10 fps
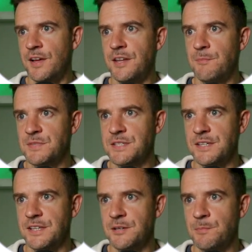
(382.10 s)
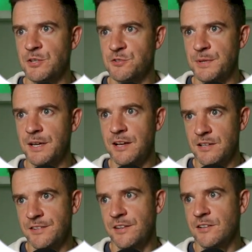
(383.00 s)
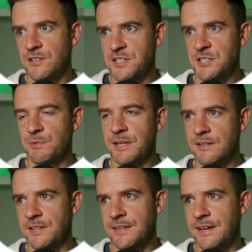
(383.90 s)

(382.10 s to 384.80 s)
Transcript: an empty, because in the last test we cleared